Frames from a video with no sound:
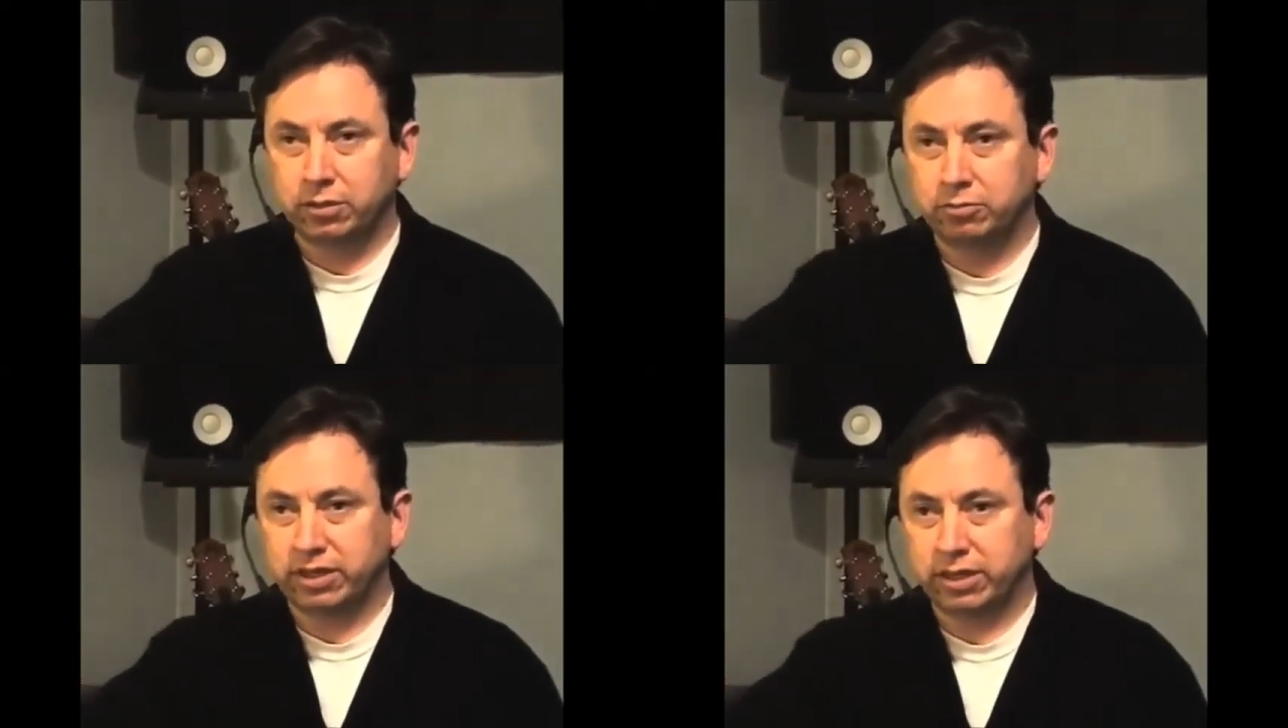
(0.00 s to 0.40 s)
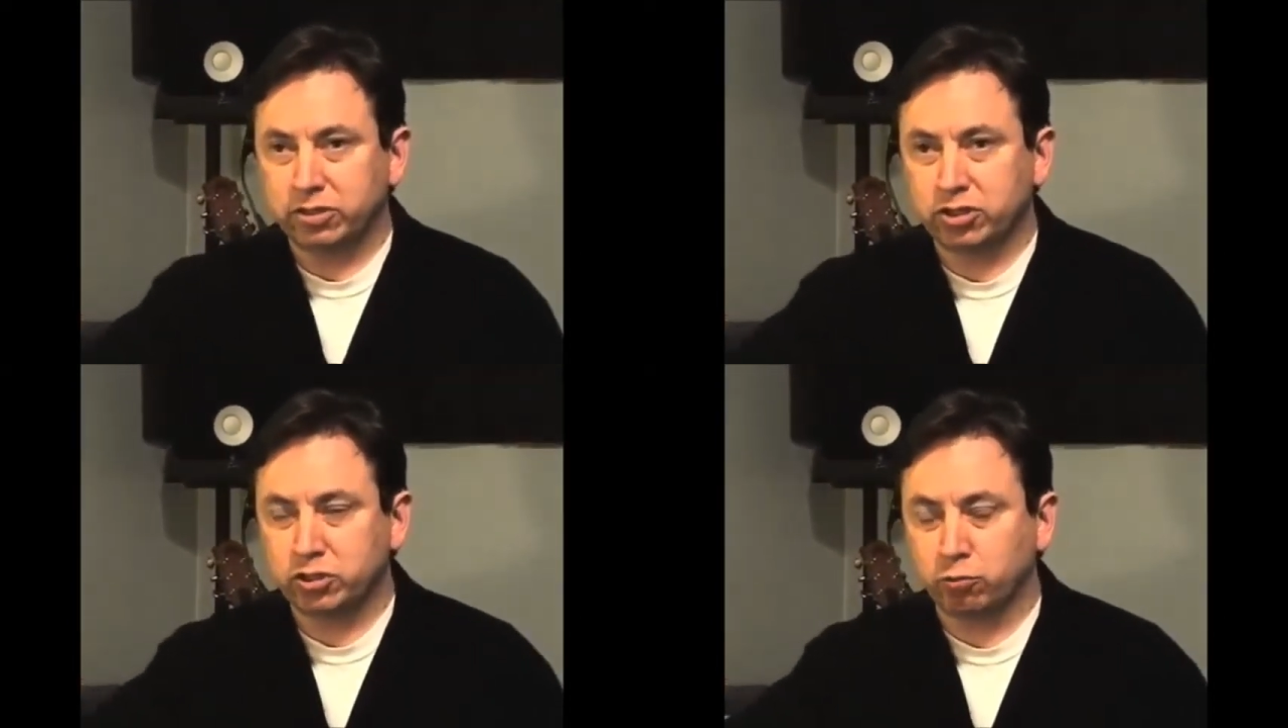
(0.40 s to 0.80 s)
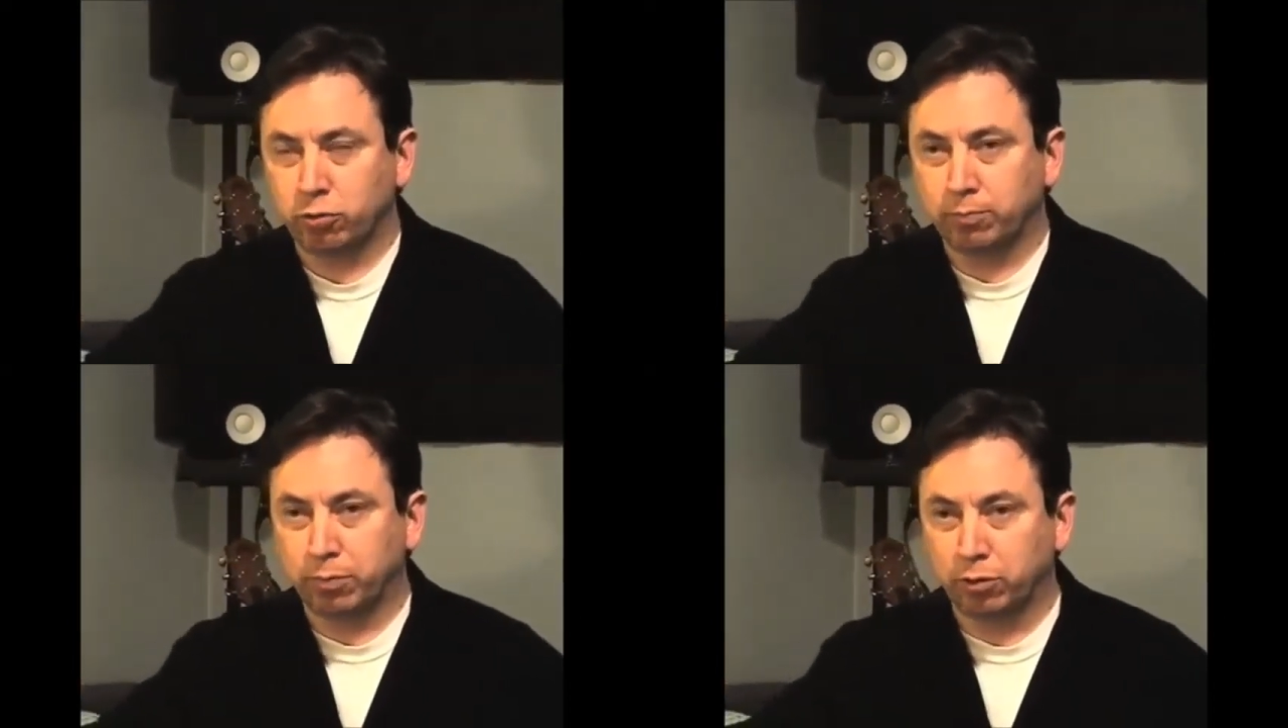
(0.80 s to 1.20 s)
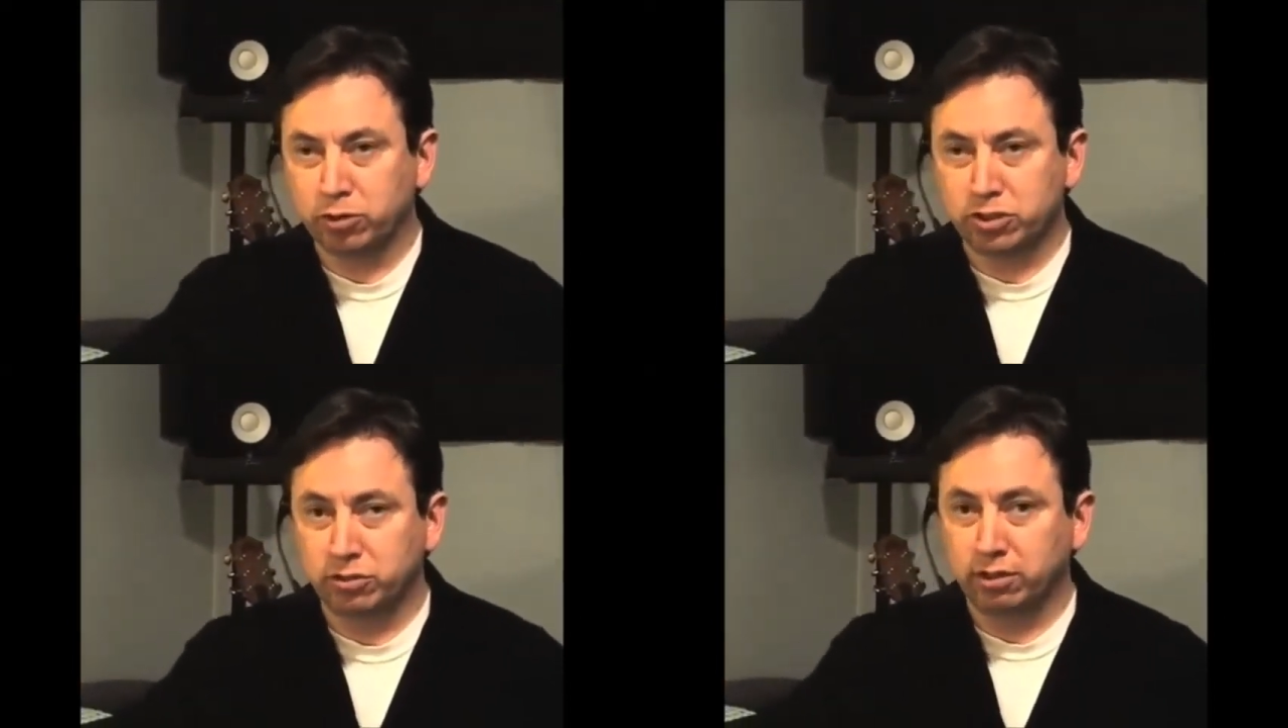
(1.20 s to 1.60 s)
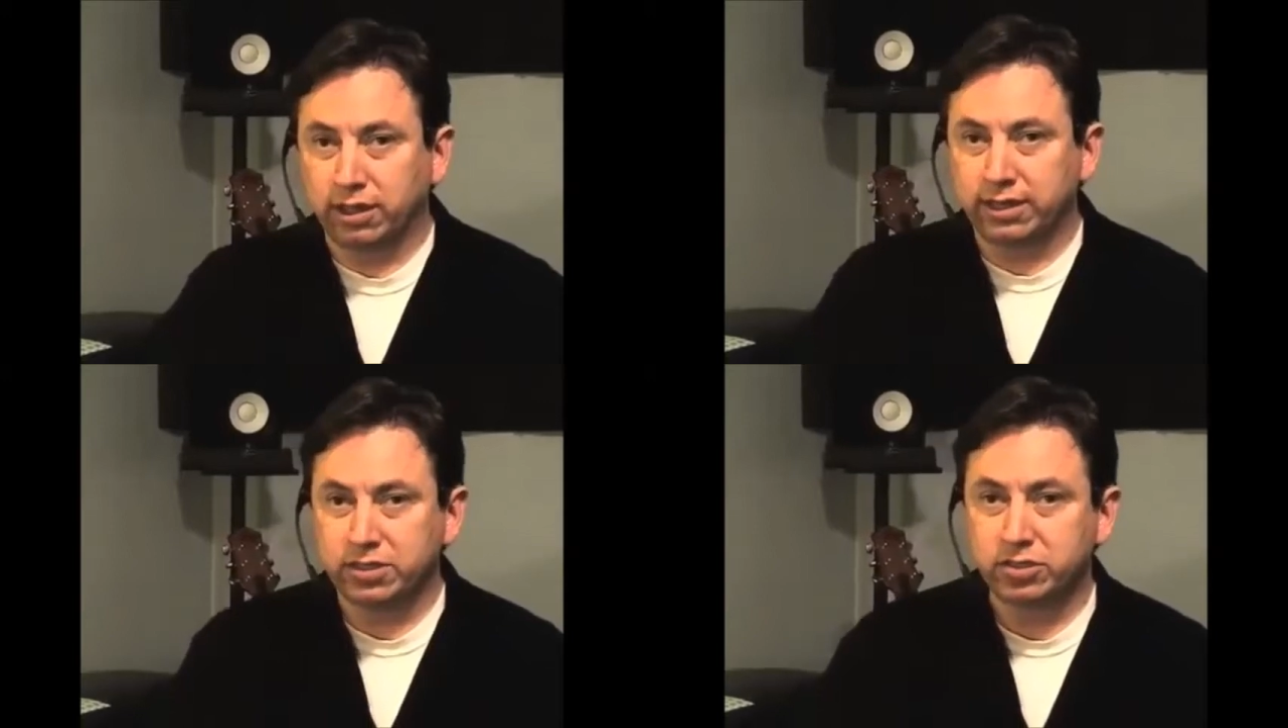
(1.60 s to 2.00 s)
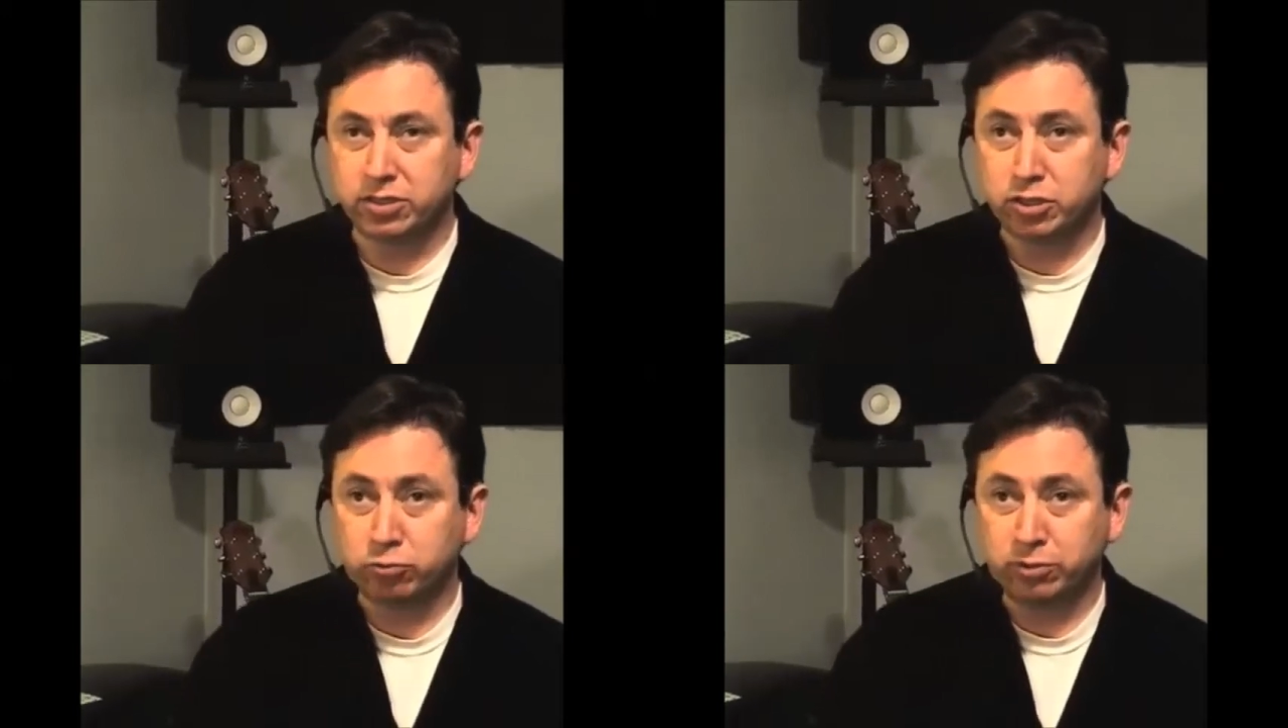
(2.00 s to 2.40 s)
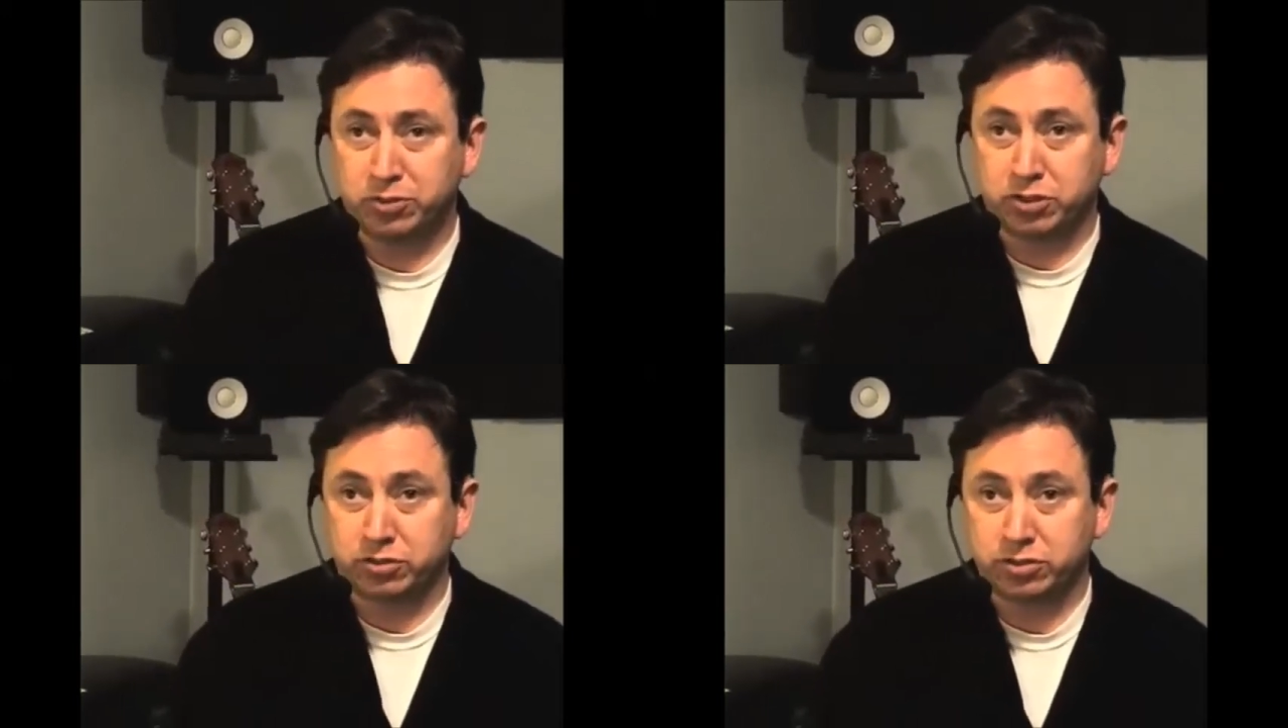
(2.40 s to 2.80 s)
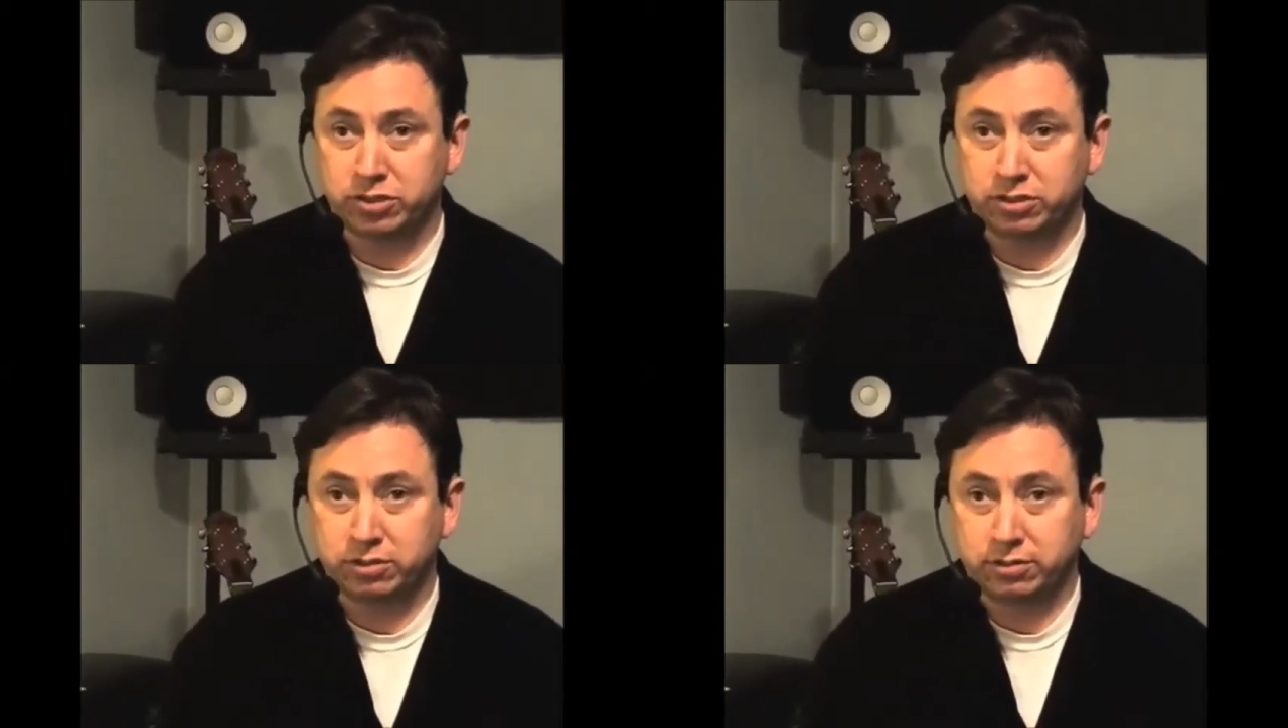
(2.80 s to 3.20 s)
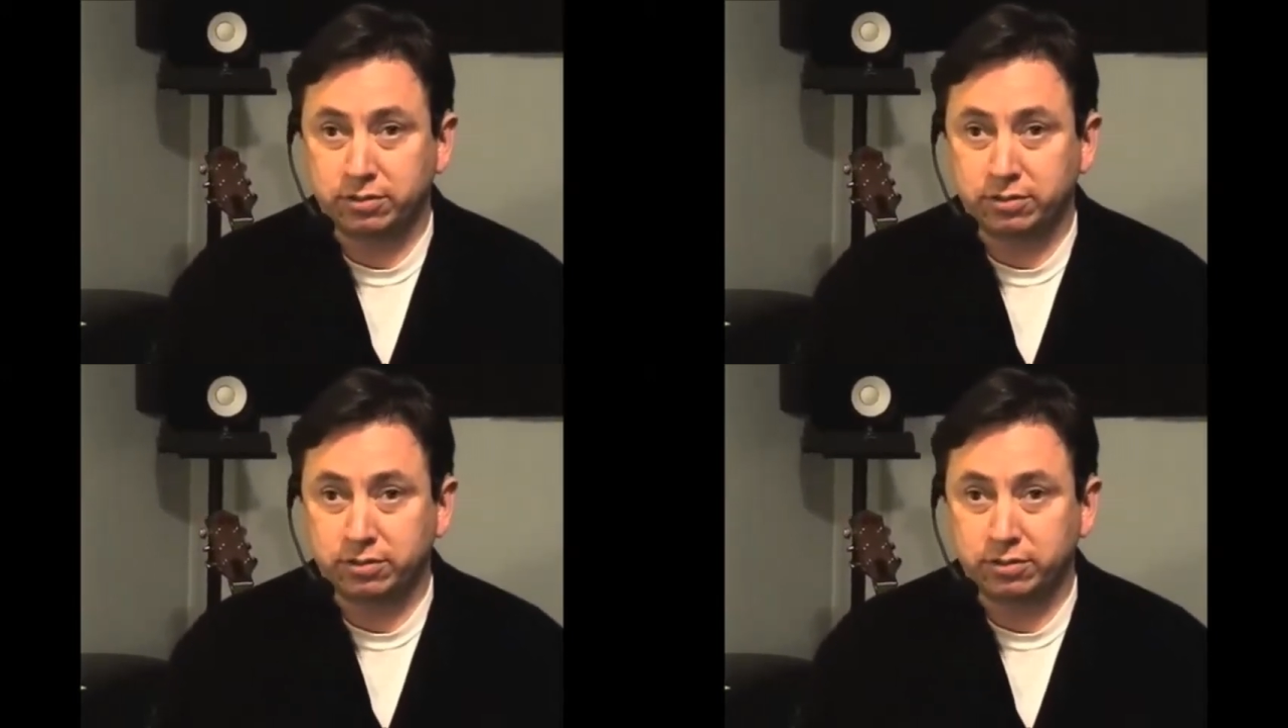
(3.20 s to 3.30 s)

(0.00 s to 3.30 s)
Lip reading: you can store personalized descriptions